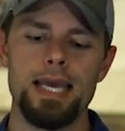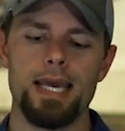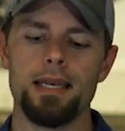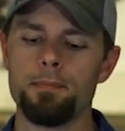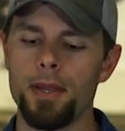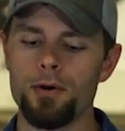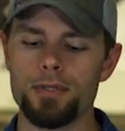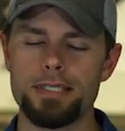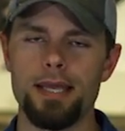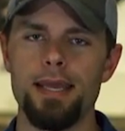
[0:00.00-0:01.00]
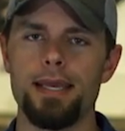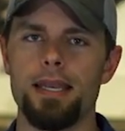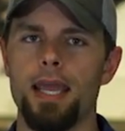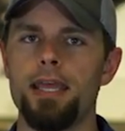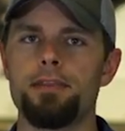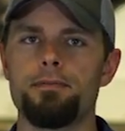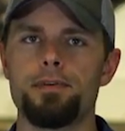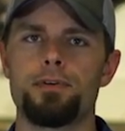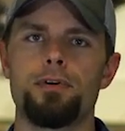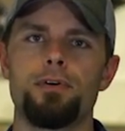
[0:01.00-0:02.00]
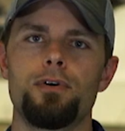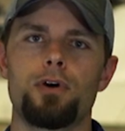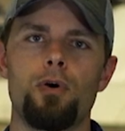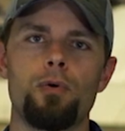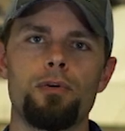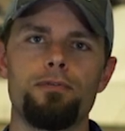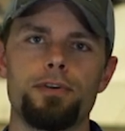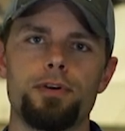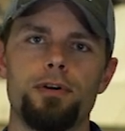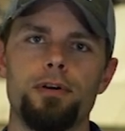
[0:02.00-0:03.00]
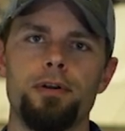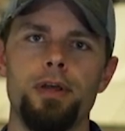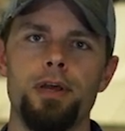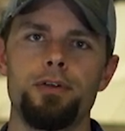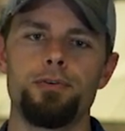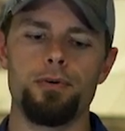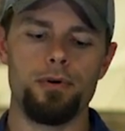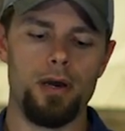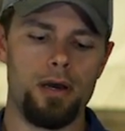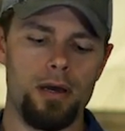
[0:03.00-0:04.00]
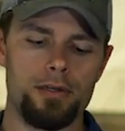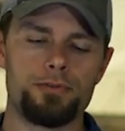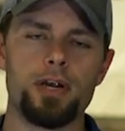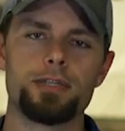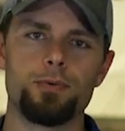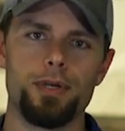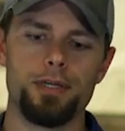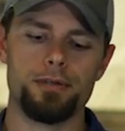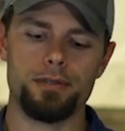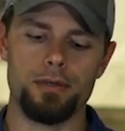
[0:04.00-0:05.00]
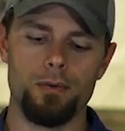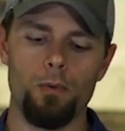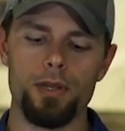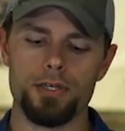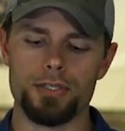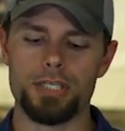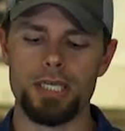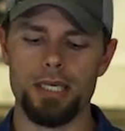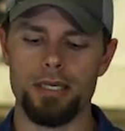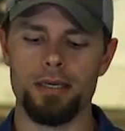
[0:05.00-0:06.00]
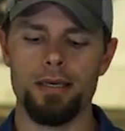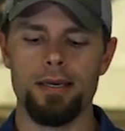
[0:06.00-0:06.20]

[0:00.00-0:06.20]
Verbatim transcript: and it may only take an eighth of a turn or a quarter of a turn to uh, address what you're, what you're seeing.